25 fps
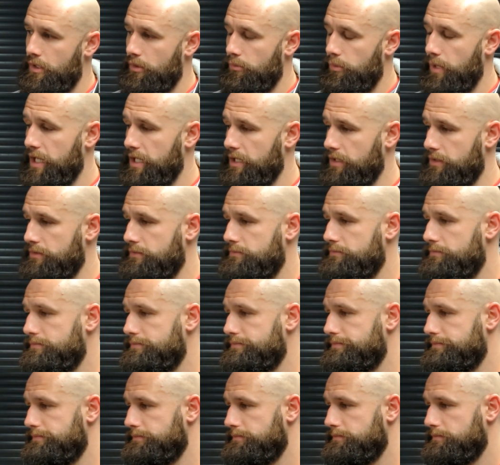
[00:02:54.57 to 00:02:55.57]
Well,
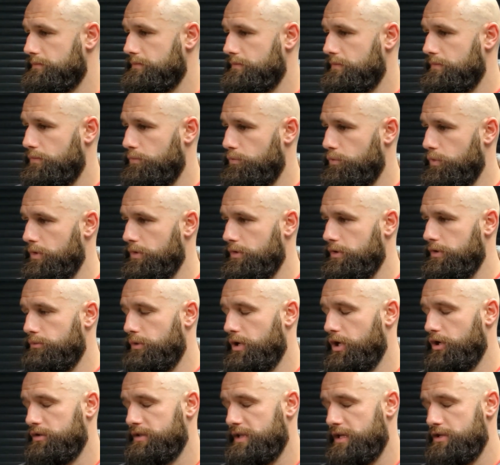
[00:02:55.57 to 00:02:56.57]
we
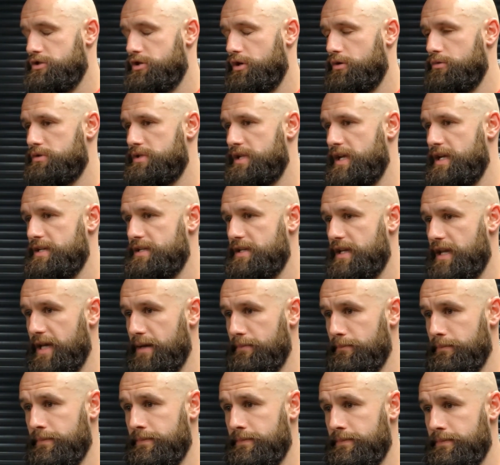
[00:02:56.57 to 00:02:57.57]
looked at Tuesday's
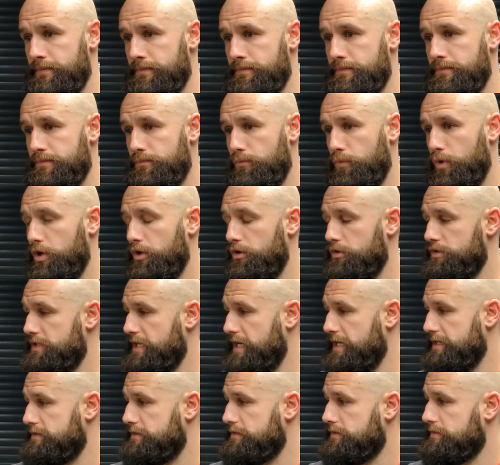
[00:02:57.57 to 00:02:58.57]
game. We looked
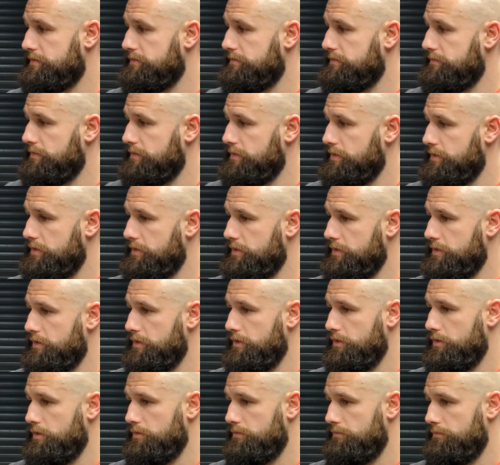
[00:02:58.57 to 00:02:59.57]
at
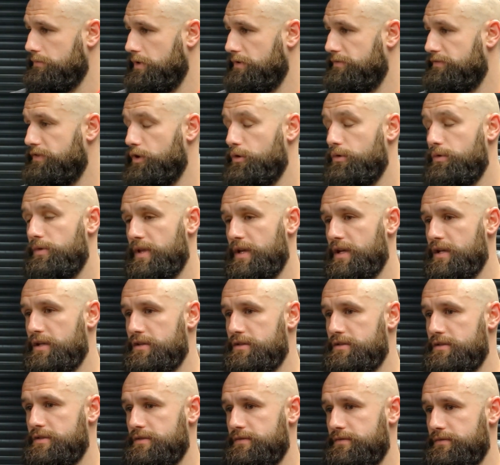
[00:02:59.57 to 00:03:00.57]
a few
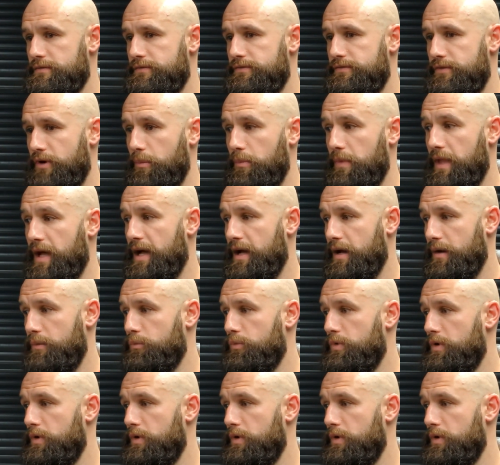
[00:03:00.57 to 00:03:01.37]
things from that, and